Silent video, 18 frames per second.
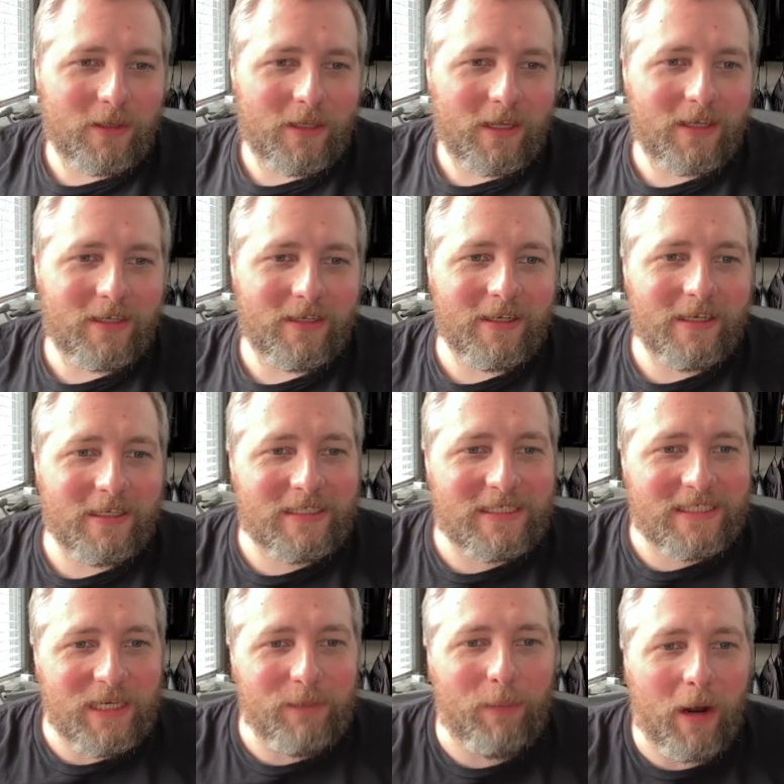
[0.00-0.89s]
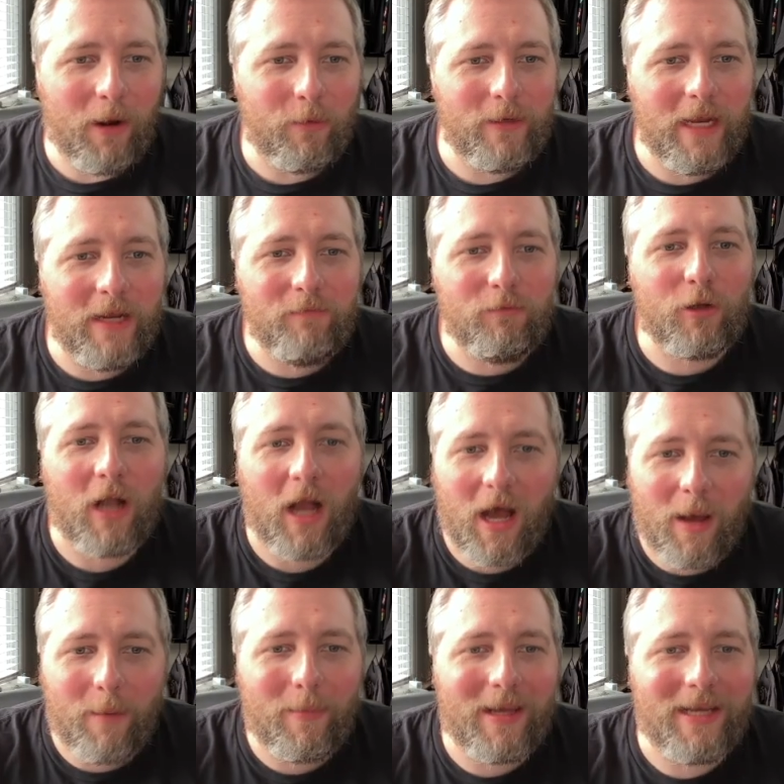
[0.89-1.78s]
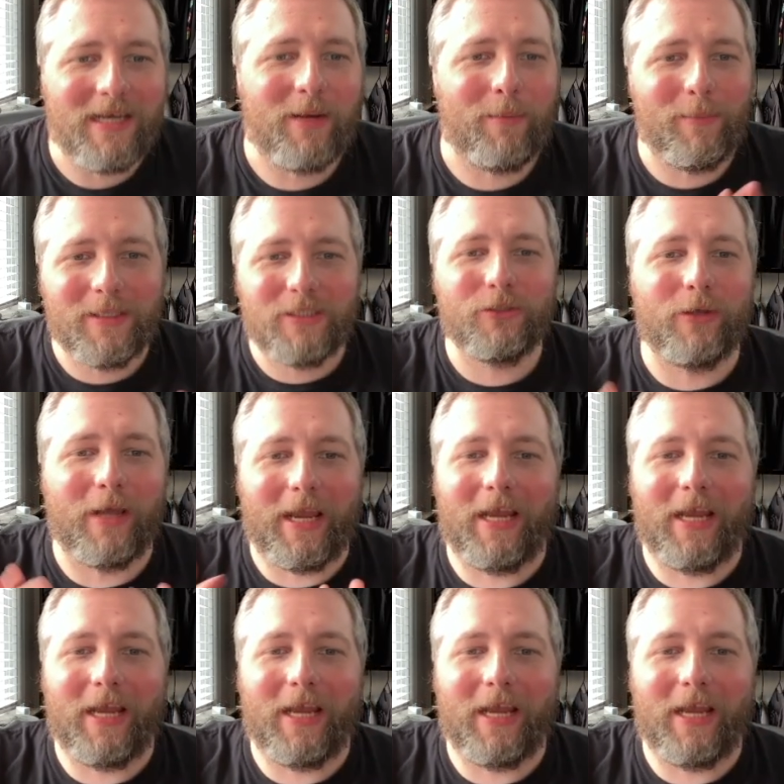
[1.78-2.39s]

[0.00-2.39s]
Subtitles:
that Sea Power Naval Combat in the Missile